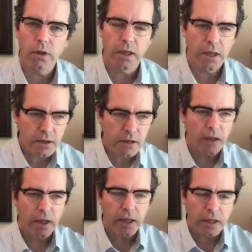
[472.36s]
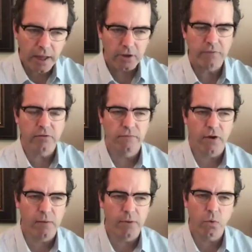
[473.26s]
in a cloud native
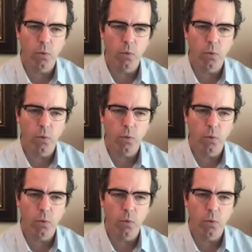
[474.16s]
environment,